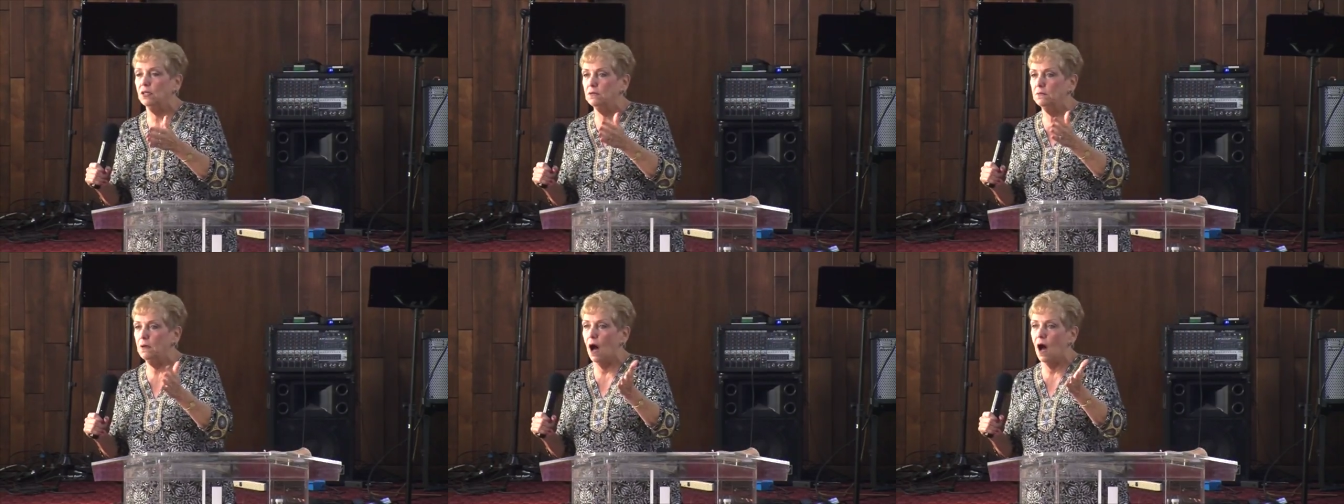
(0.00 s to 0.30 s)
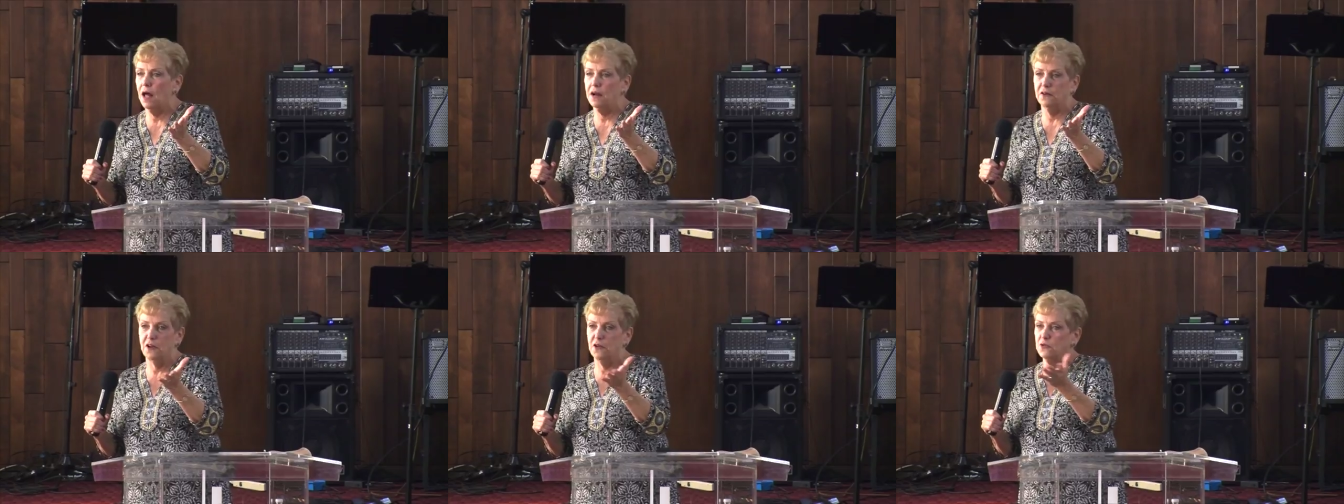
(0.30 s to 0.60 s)
and
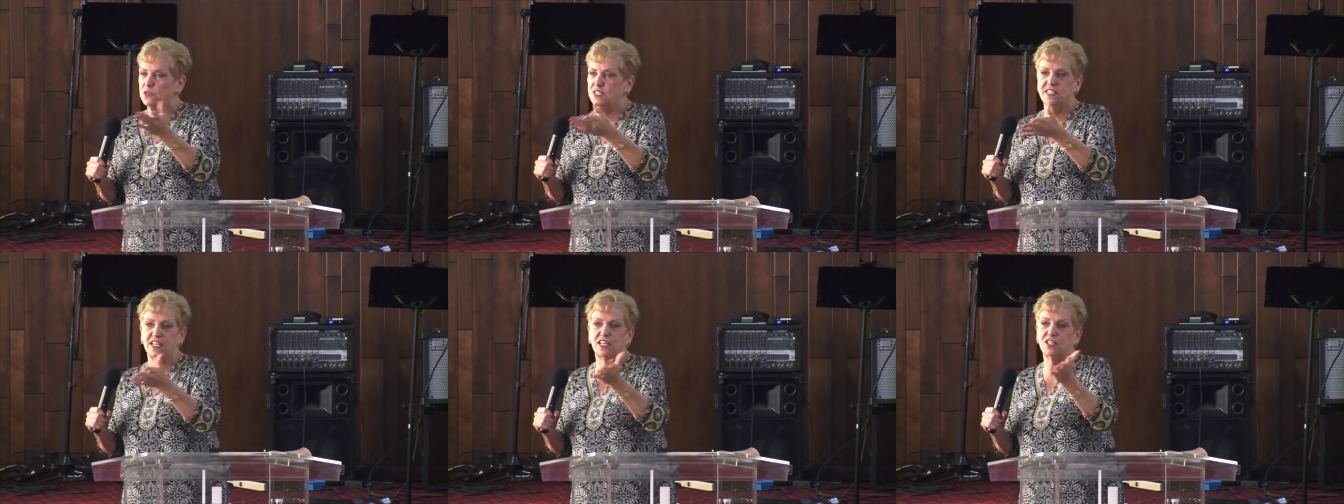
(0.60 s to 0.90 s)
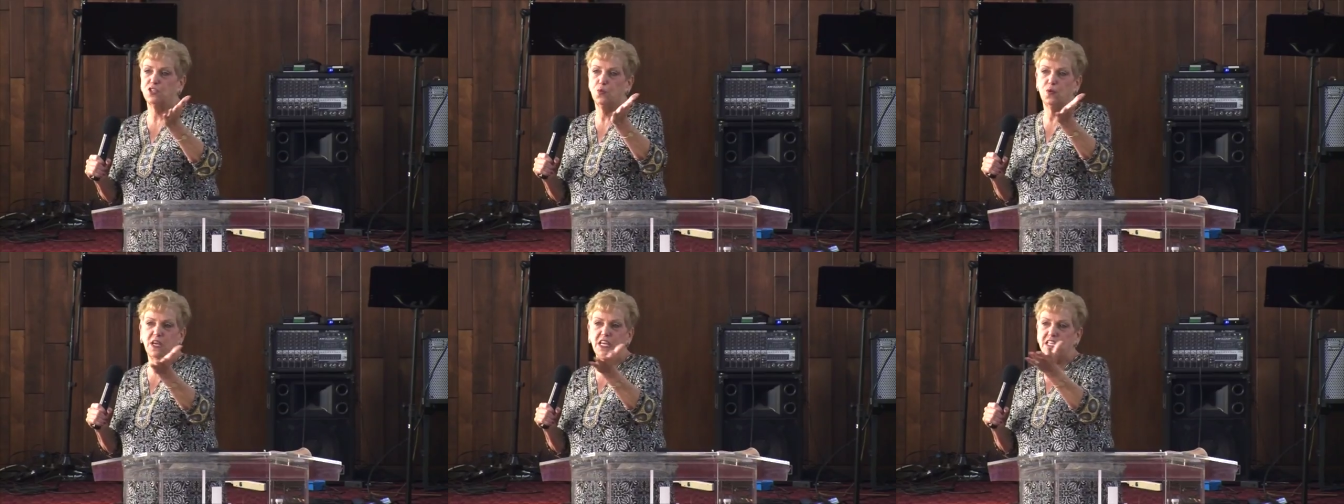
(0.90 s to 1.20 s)
I don't know,
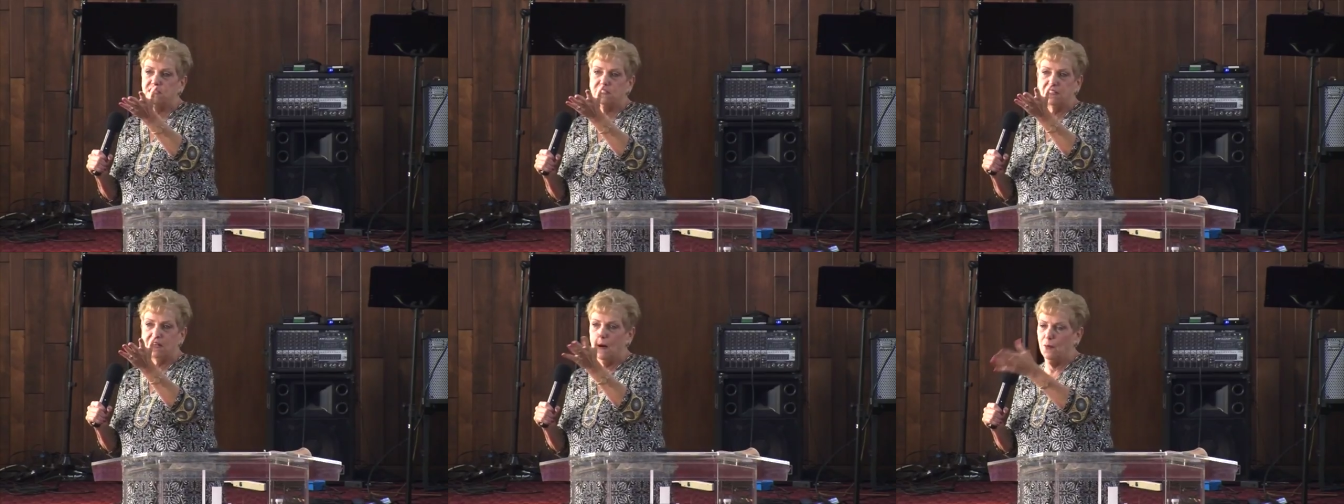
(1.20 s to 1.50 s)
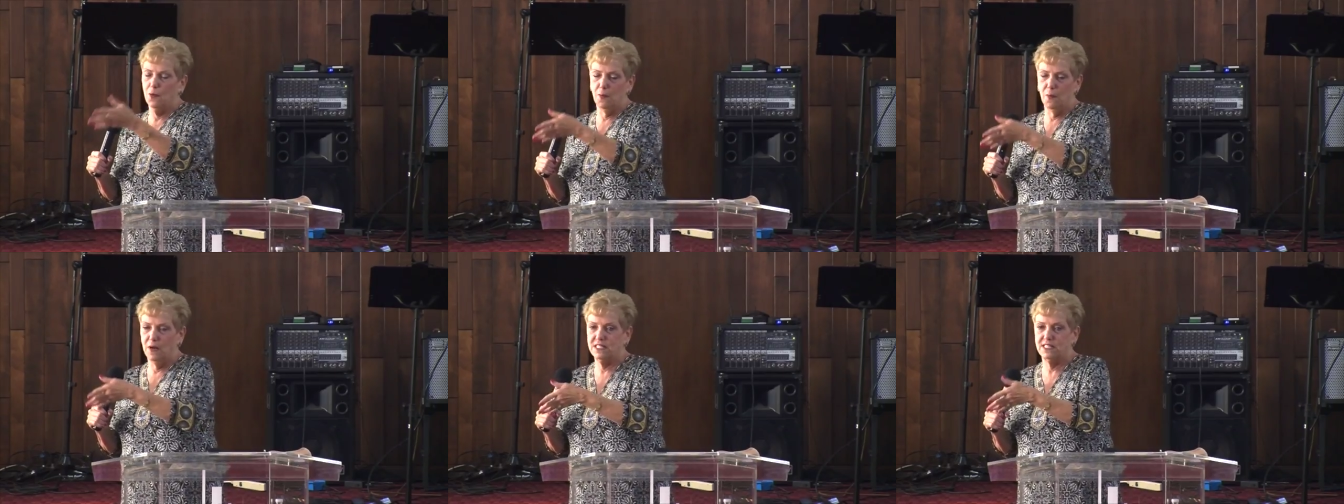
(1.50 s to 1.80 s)
six weeks,
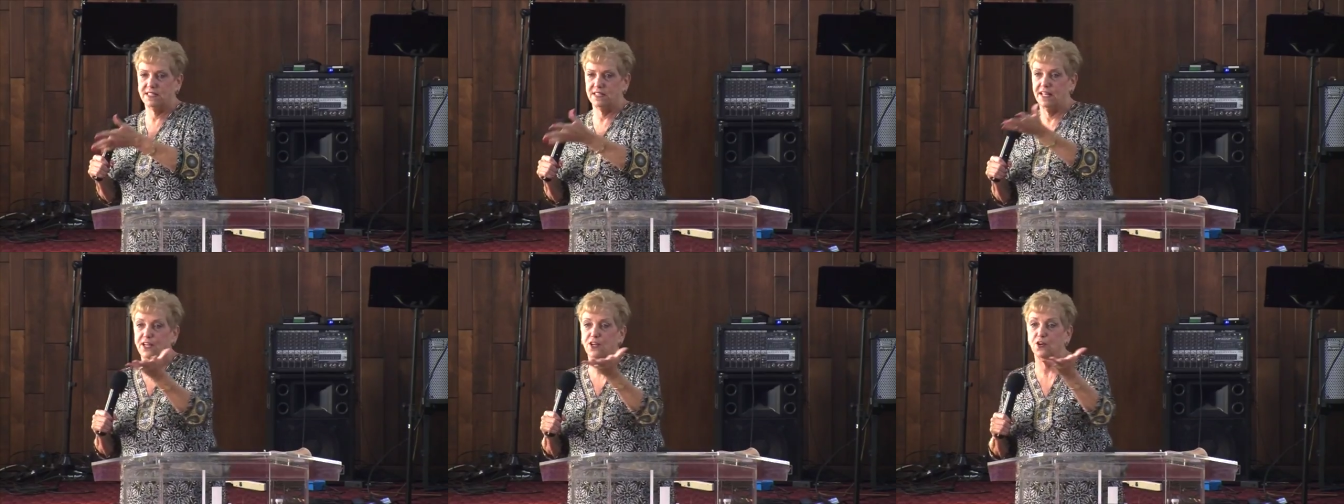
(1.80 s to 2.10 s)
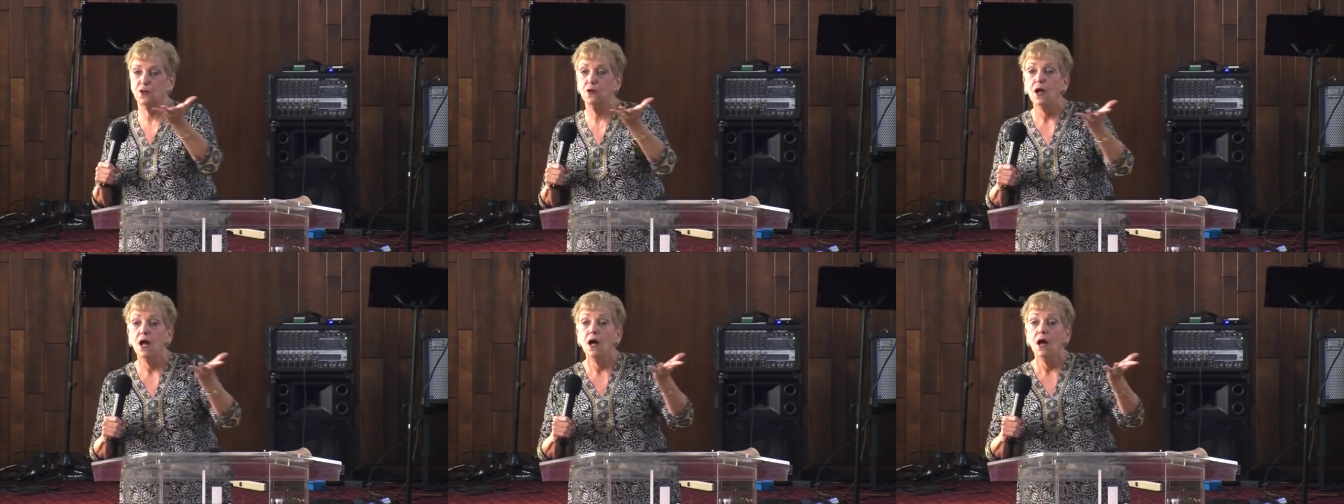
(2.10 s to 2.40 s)
couple months
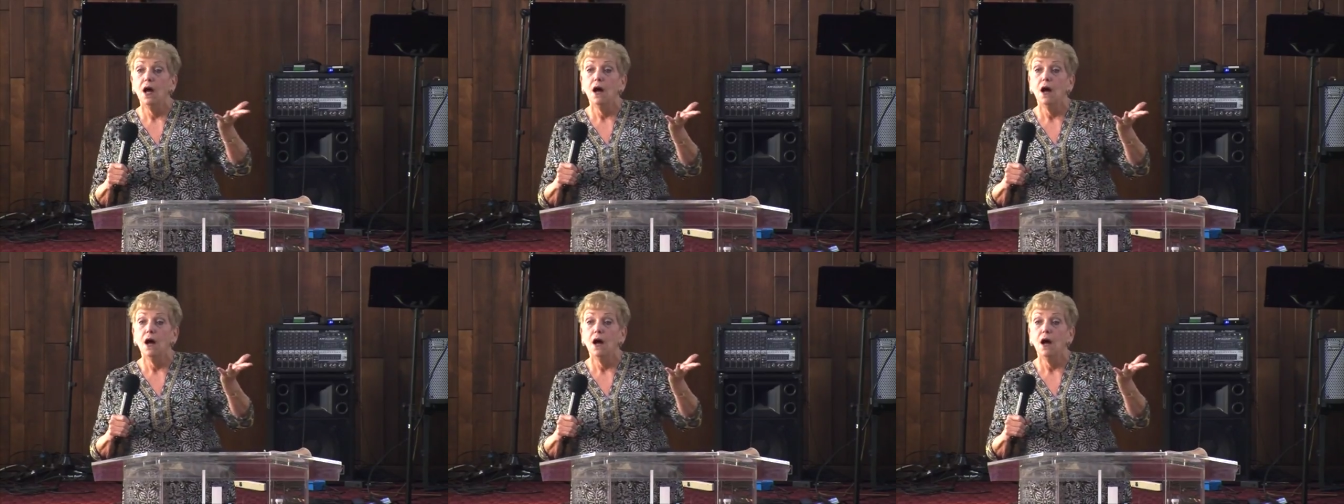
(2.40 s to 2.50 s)
later,